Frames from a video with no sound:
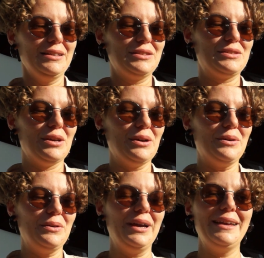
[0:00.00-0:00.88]

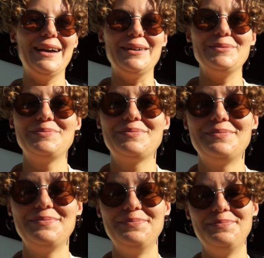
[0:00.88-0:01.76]
So yeah,
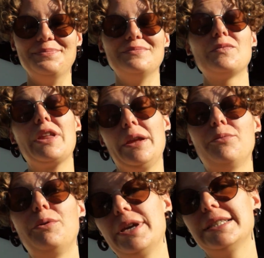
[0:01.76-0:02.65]
then
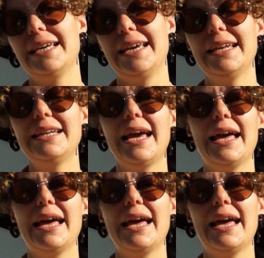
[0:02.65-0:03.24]
we went ahead